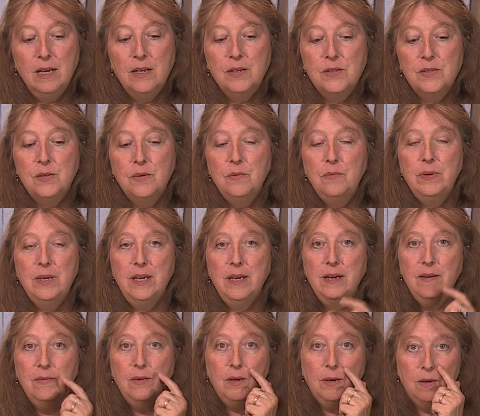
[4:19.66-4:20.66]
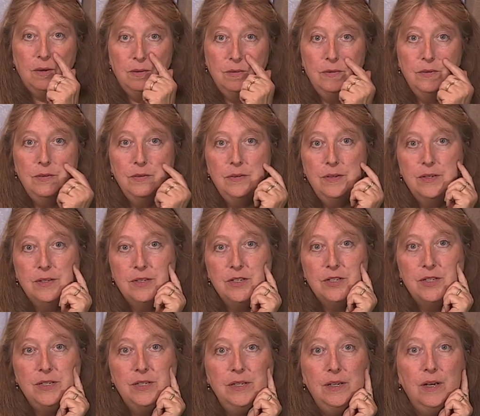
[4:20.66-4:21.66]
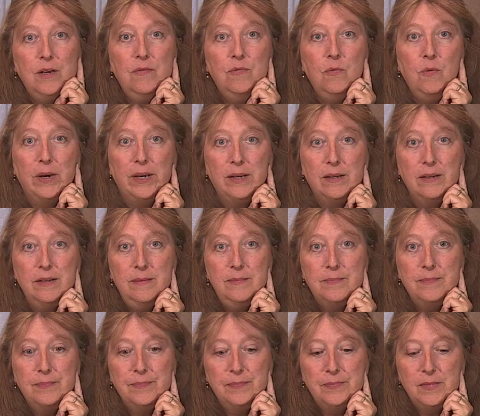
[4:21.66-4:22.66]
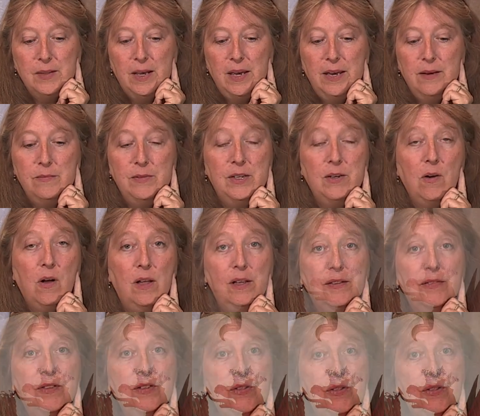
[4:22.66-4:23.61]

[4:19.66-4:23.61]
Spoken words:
So we have our own tradition of Wicca, and we call it the